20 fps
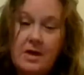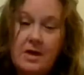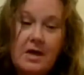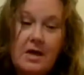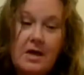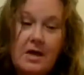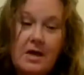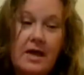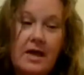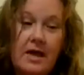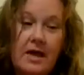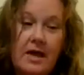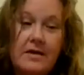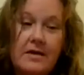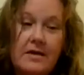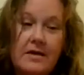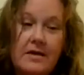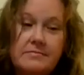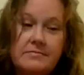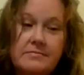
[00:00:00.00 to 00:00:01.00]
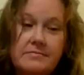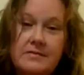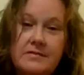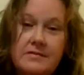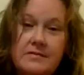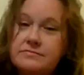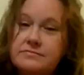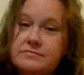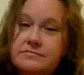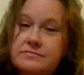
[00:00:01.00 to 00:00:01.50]
And
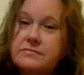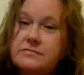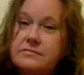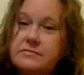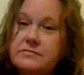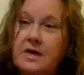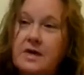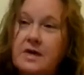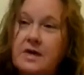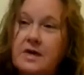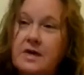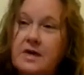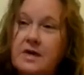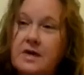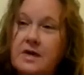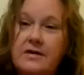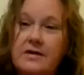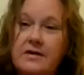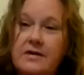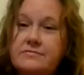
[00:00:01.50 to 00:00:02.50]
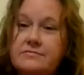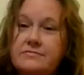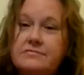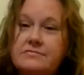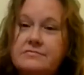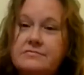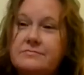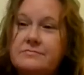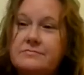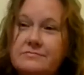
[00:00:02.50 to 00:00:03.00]
I got
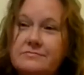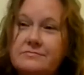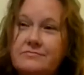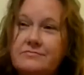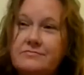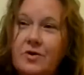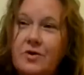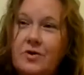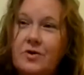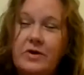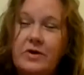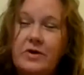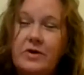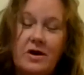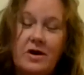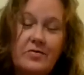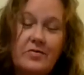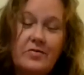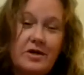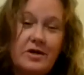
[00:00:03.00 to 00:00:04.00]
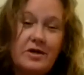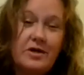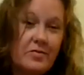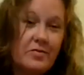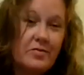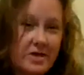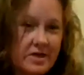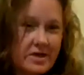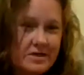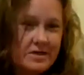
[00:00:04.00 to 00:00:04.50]
what we call
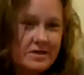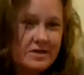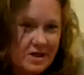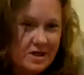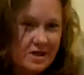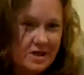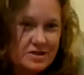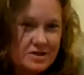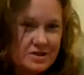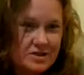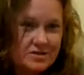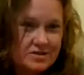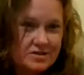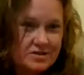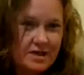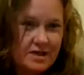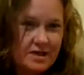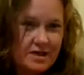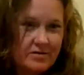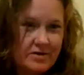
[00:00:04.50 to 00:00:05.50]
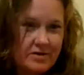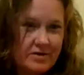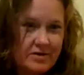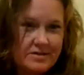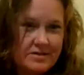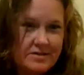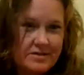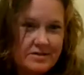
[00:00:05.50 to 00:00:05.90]
PRP injections. Is that correct?